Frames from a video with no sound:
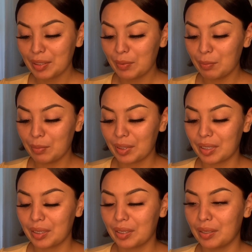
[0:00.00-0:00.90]

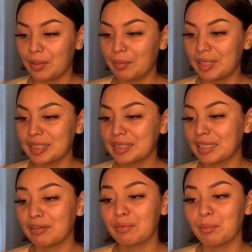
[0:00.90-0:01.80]
but this is
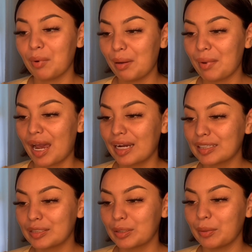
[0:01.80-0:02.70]
like from way back.
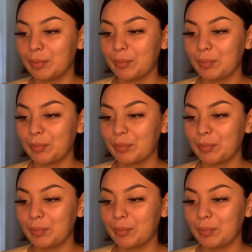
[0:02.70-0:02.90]
So